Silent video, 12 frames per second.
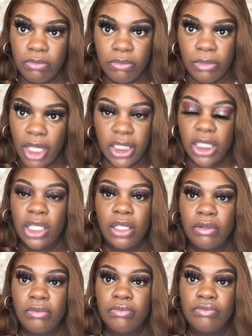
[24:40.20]

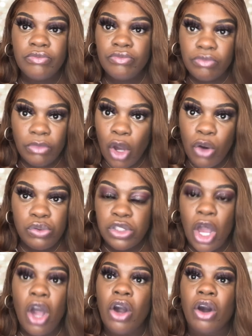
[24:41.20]
Nothing. No
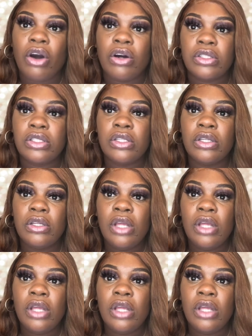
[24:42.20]
scars.